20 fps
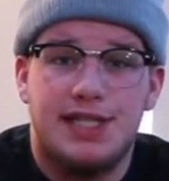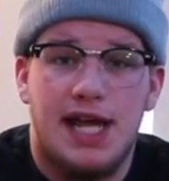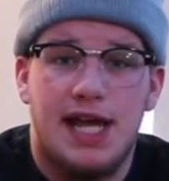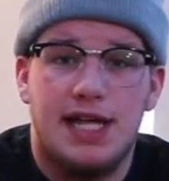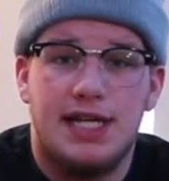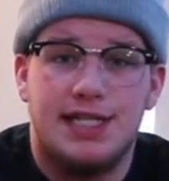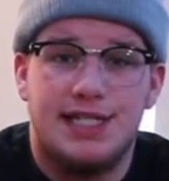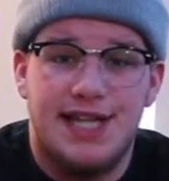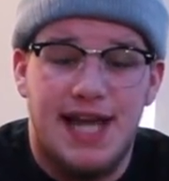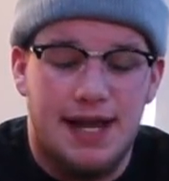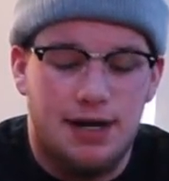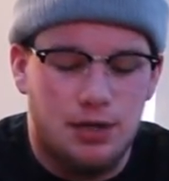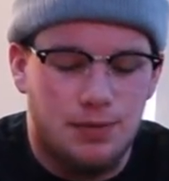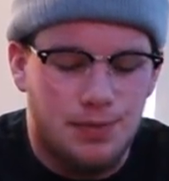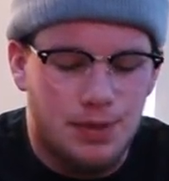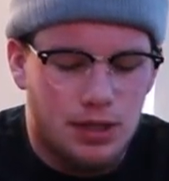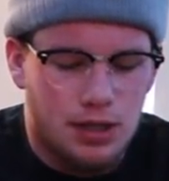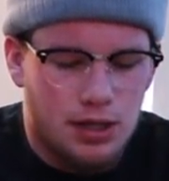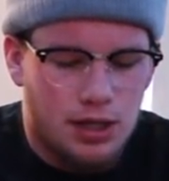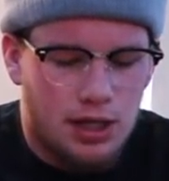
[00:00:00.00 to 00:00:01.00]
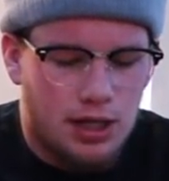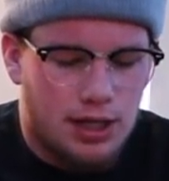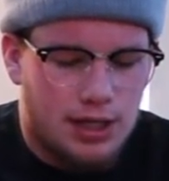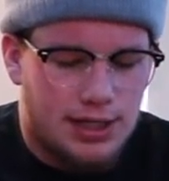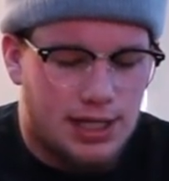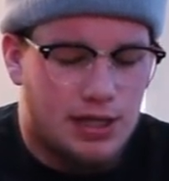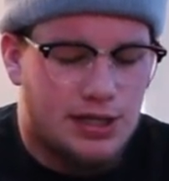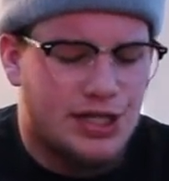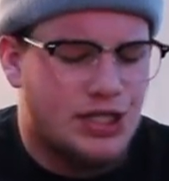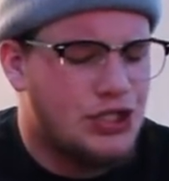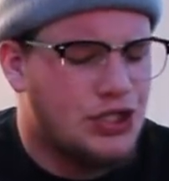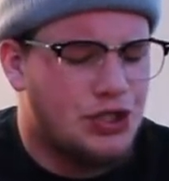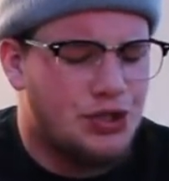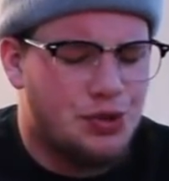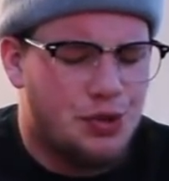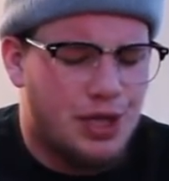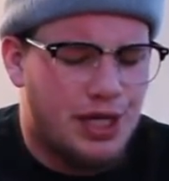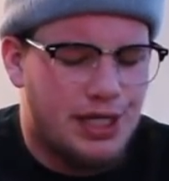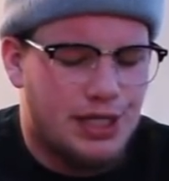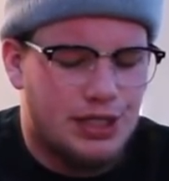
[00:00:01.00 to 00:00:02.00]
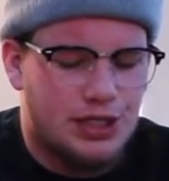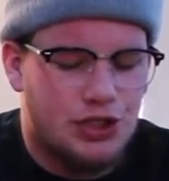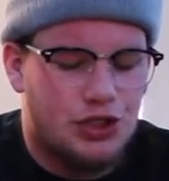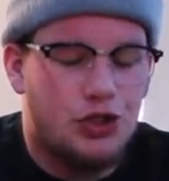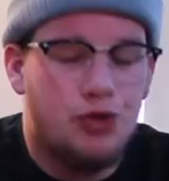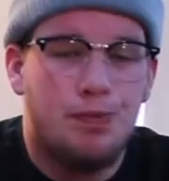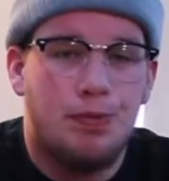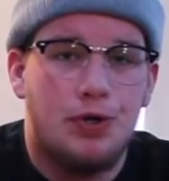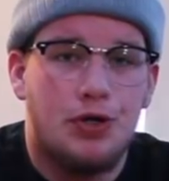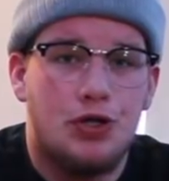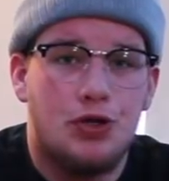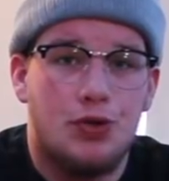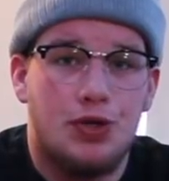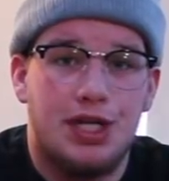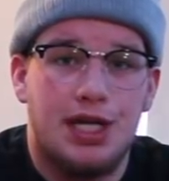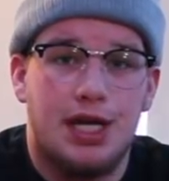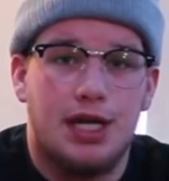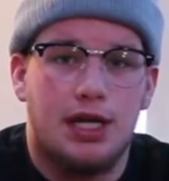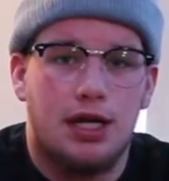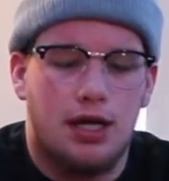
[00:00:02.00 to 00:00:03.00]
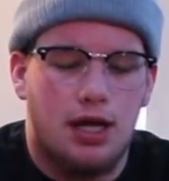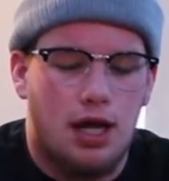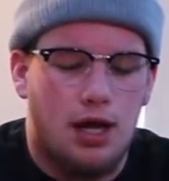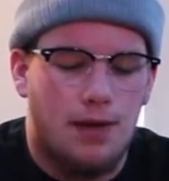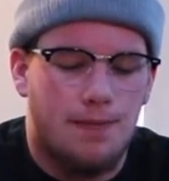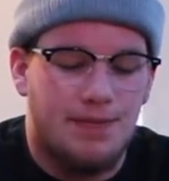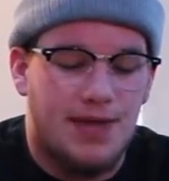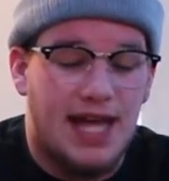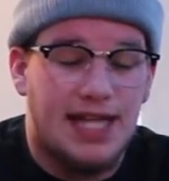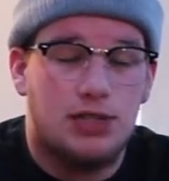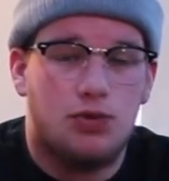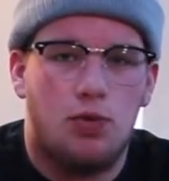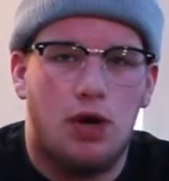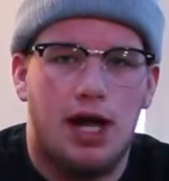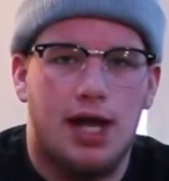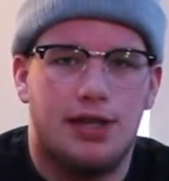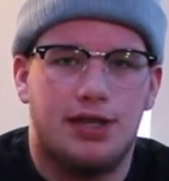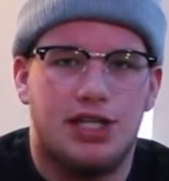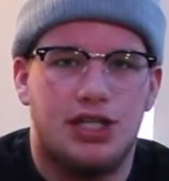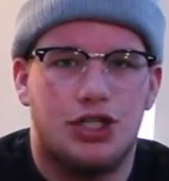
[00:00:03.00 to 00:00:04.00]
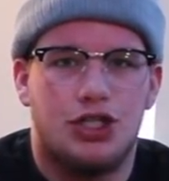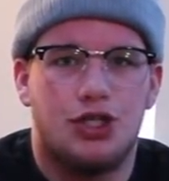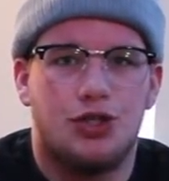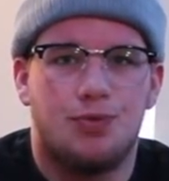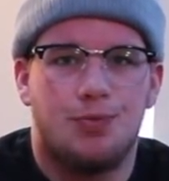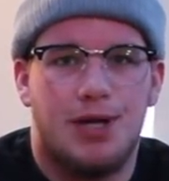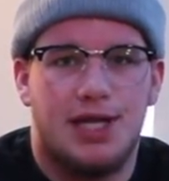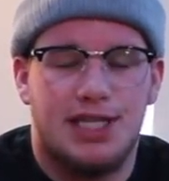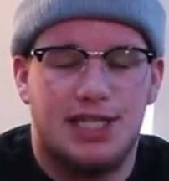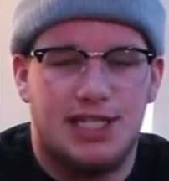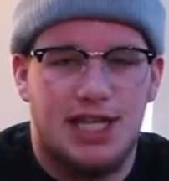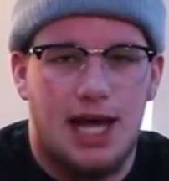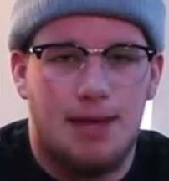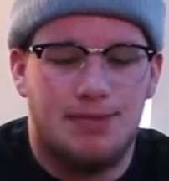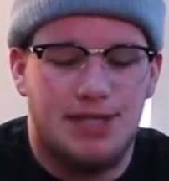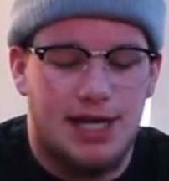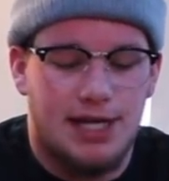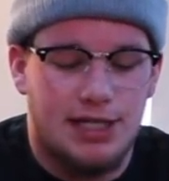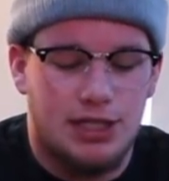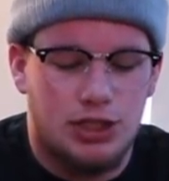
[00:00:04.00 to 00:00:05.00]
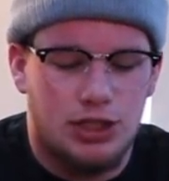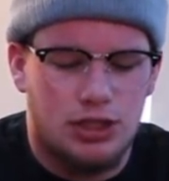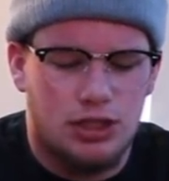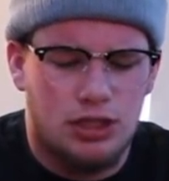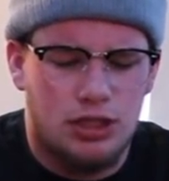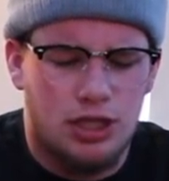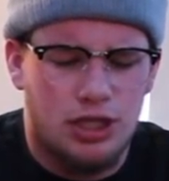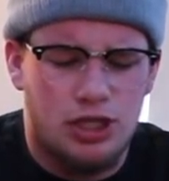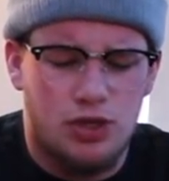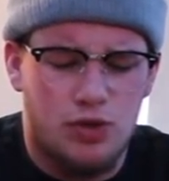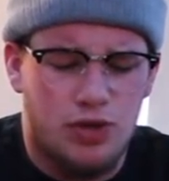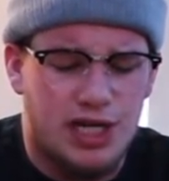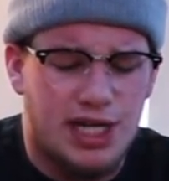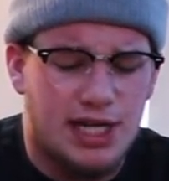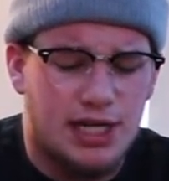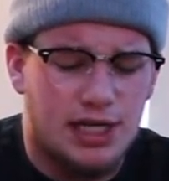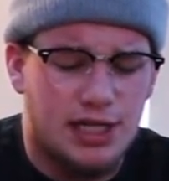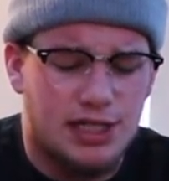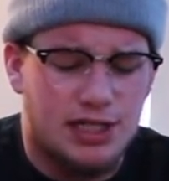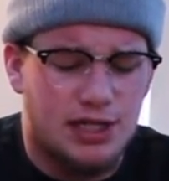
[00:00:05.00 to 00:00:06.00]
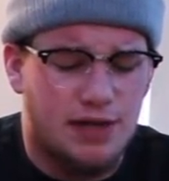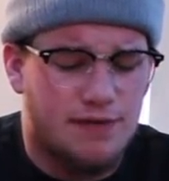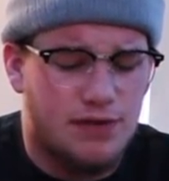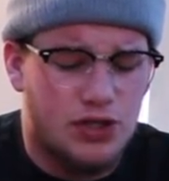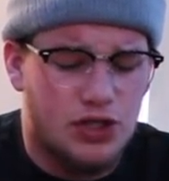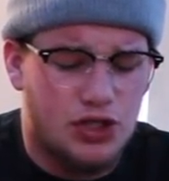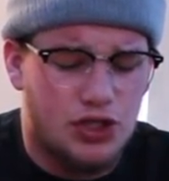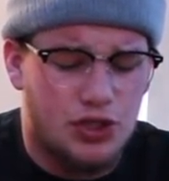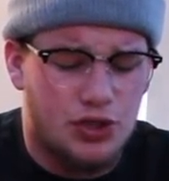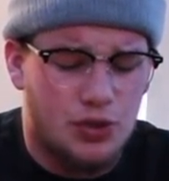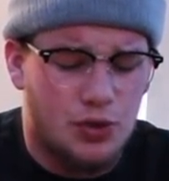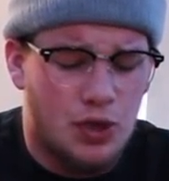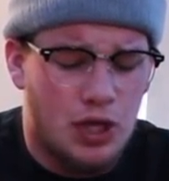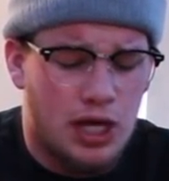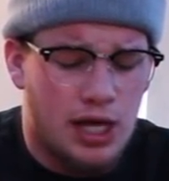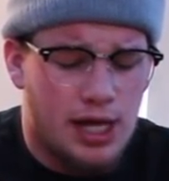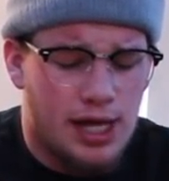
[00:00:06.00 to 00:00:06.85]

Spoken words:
10 Denim. Now this shoe is super unique. That's why this shoe made the top 10. It's the uniqueness of the shoe.